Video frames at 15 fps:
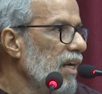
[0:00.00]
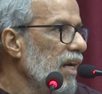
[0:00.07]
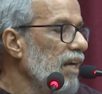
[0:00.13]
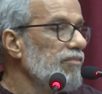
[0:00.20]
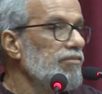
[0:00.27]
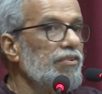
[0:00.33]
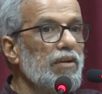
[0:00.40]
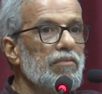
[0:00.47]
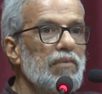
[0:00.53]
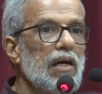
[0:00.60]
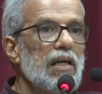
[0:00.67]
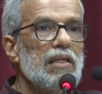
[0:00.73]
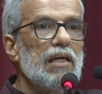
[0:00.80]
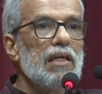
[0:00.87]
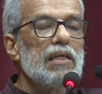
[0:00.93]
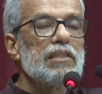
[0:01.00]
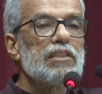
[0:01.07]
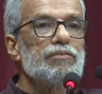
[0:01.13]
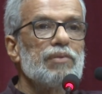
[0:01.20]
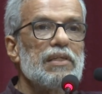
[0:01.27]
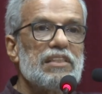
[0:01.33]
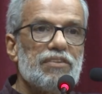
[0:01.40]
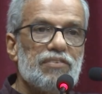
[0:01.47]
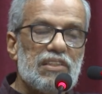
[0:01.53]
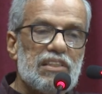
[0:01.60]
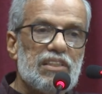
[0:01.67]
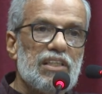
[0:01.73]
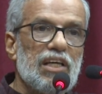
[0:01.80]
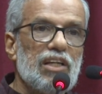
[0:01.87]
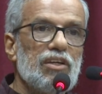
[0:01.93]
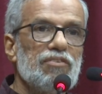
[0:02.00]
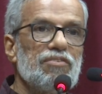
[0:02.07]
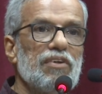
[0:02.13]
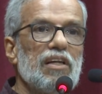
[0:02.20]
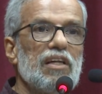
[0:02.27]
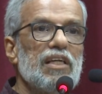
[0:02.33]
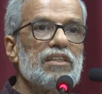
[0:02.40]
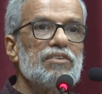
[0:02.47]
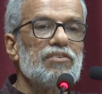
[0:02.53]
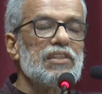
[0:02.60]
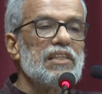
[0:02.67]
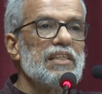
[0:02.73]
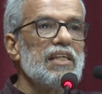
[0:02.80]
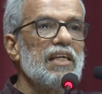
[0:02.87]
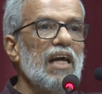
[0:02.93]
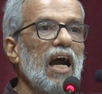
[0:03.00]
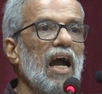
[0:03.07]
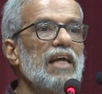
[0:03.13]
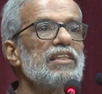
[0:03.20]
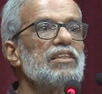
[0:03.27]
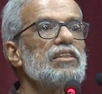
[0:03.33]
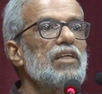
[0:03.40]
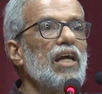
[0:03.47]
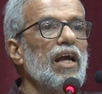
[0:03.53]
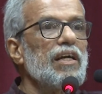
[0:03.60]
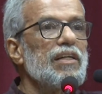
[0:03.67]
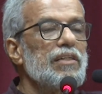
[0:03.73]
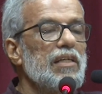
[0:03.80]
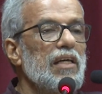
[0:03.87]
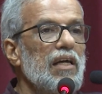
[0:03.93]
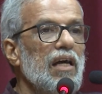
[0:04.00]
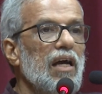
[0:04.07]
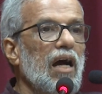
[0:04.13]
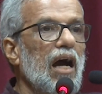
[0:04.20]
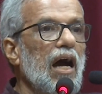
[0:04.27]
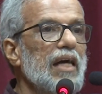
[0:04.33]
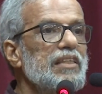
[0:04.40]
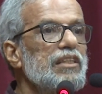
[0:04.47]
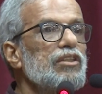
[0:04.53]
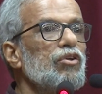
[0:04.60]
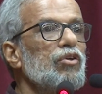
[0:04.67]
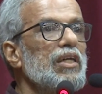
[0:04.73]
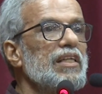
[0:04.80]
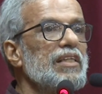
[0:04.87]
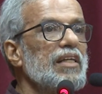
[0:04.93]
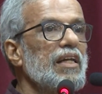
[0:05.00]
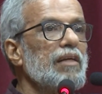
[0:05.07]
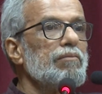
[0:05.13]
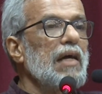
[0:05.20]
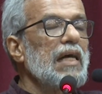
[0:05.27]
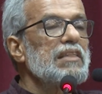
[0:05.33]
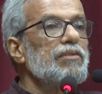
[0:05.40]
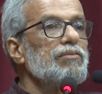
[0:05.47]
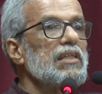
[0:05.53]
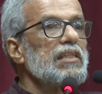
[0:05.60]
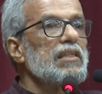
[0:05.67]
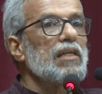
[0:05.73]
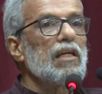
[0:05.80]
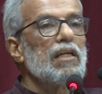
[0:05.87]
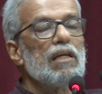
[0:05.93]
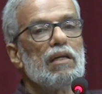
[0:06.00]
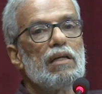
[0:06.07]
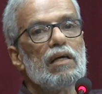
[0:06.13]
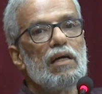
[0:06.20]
And from specific theory of relativity, Einstein articulated a mathematical